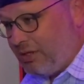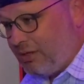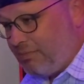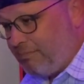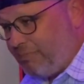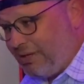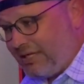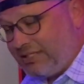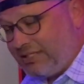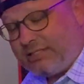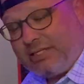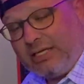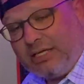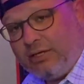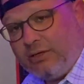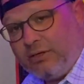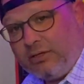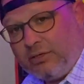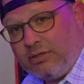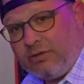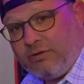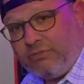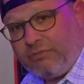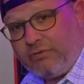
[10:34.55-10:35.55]
best thing you
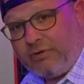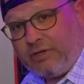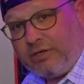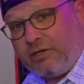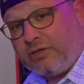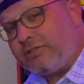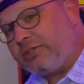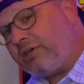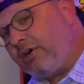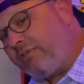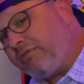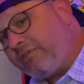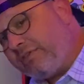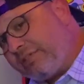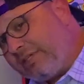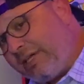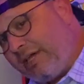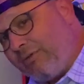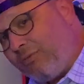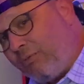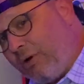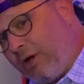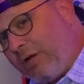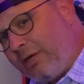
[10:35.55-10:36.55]
can do for yourself is
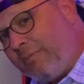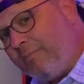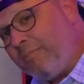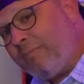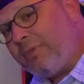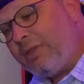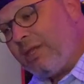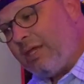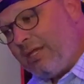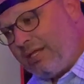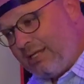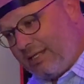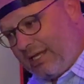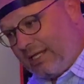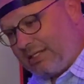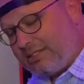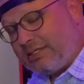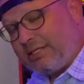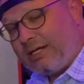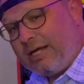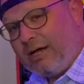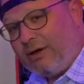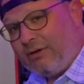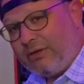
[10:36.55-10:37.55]
get one, test
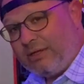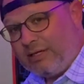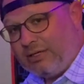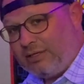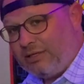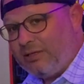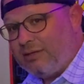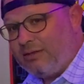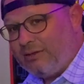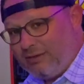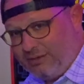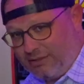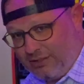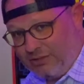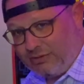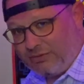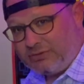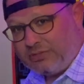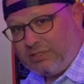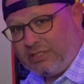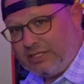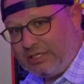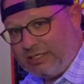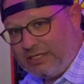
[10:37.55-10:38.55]
it out, and you'll
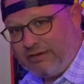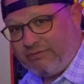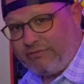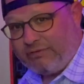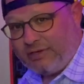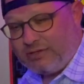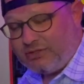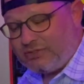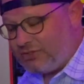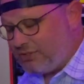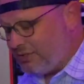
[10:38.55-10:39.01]
see the difference.